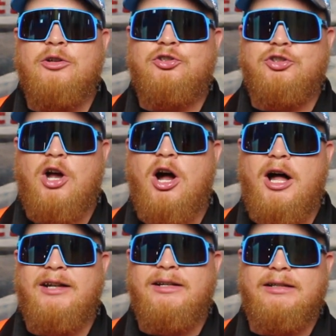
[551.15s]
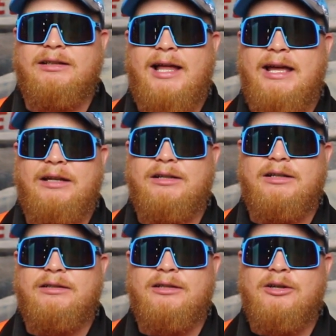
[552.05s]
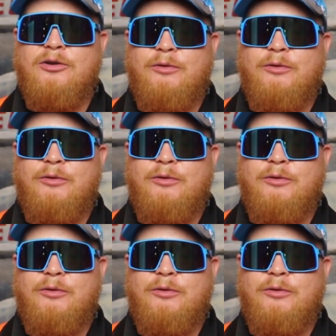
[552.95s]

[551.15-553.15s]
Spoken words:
Sean Langdon,